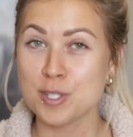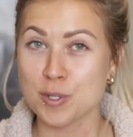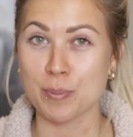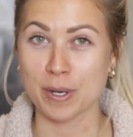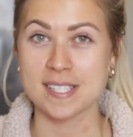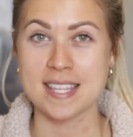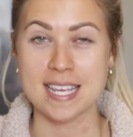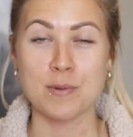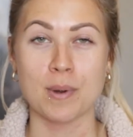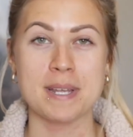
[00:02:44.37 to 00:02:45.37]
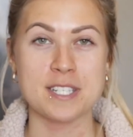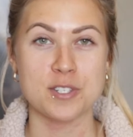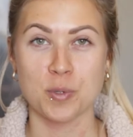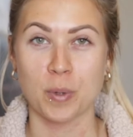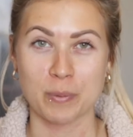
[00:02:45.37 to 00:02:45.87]
to the person that you are meant
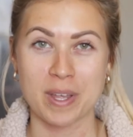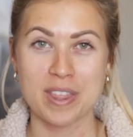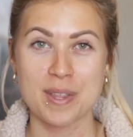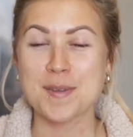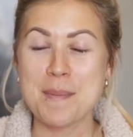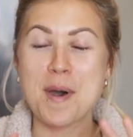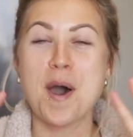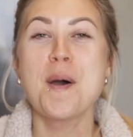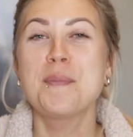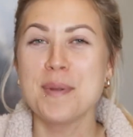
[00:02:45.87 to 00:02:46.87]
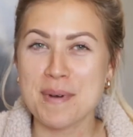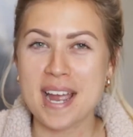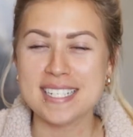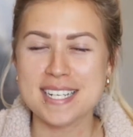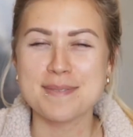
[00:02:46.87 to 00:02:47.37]
to work with. So I'm
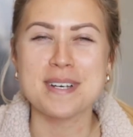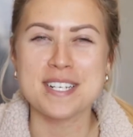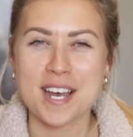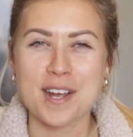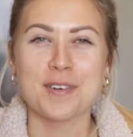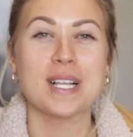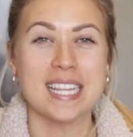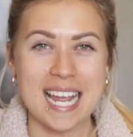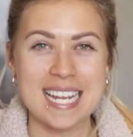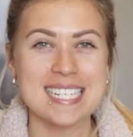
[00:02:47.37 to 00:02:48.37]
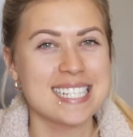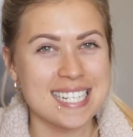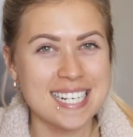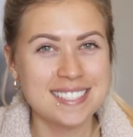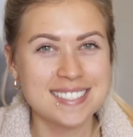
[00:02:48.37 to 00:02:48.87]
open-minded but not reliant, you
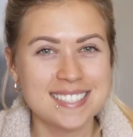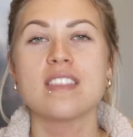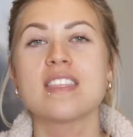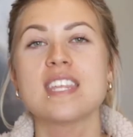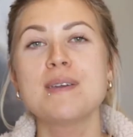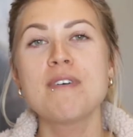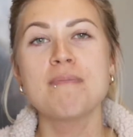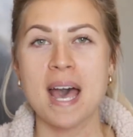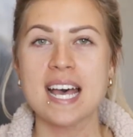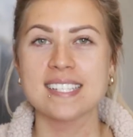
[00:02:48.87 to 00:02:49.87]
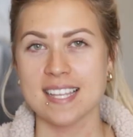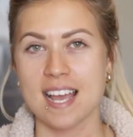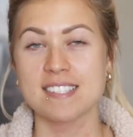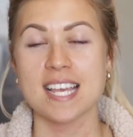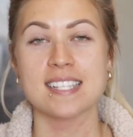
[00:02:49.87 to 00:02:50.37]
know? The theme of past
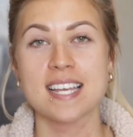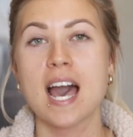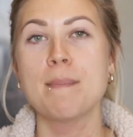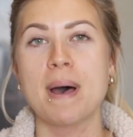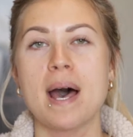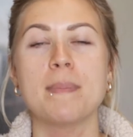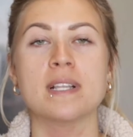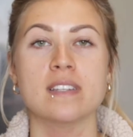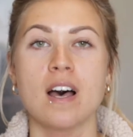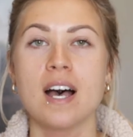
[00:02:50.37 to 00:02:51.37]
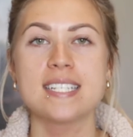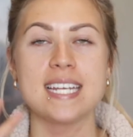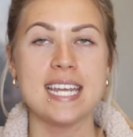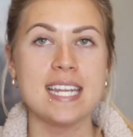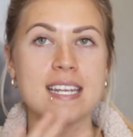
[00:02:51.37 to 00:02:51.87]
lives has come up a lot
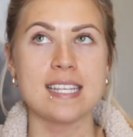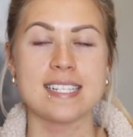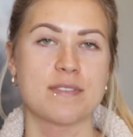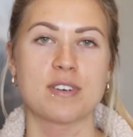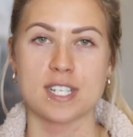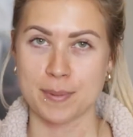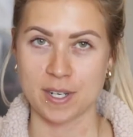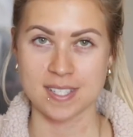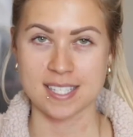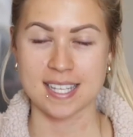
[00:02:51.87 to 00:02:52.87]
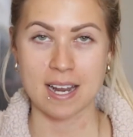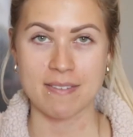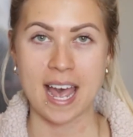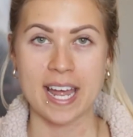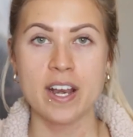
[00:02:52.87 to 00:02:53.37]
in these different experiences that I've
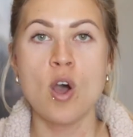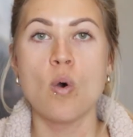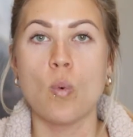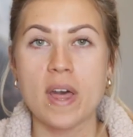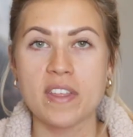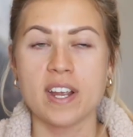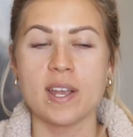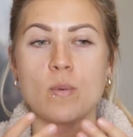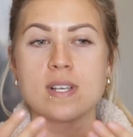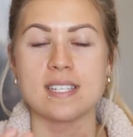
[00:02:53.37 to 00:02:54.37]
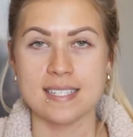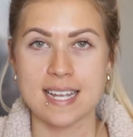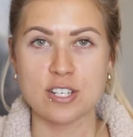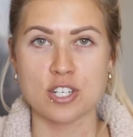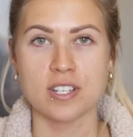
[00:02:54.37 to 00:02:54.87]
had, whether it was
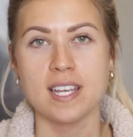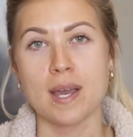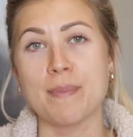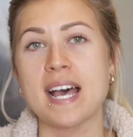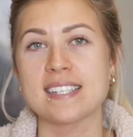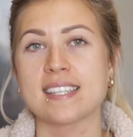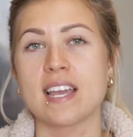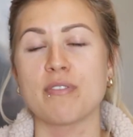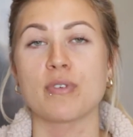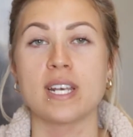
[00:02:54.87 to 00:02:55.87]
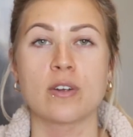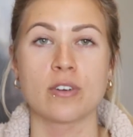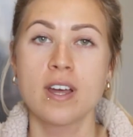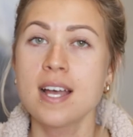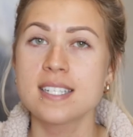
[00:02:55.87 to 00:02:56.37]
intentionally a past life reading or
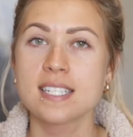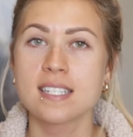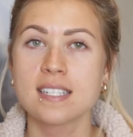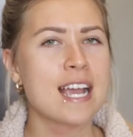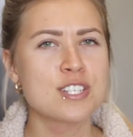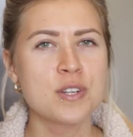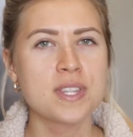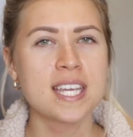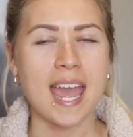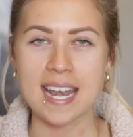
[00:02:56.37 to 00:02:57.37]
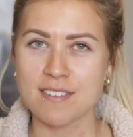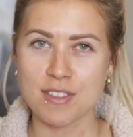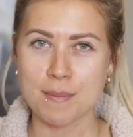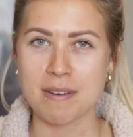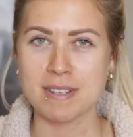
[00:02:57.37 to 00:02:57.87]
not. I actually don't think any of
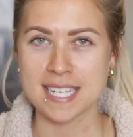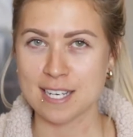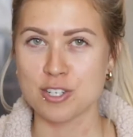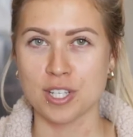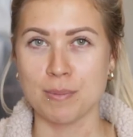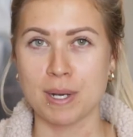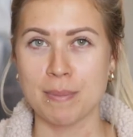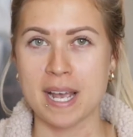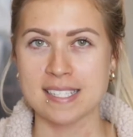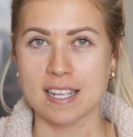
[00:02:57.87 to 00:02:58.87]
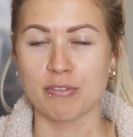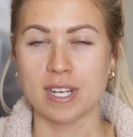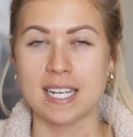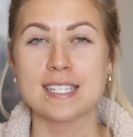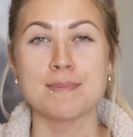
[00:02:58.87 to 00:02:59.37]
them have intentionally been a past life
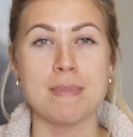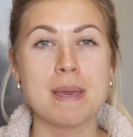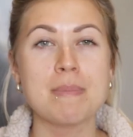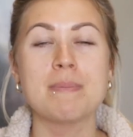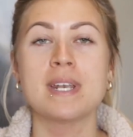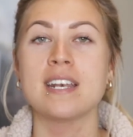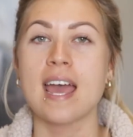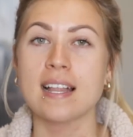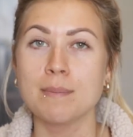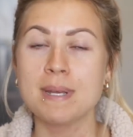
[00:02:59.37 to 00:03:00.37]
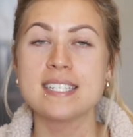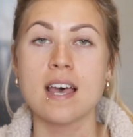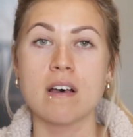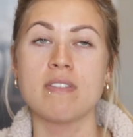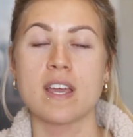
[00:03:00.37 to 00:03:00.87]
reading. It's maybe been an element
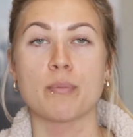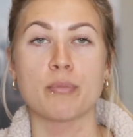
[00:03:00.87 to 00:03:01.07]
of their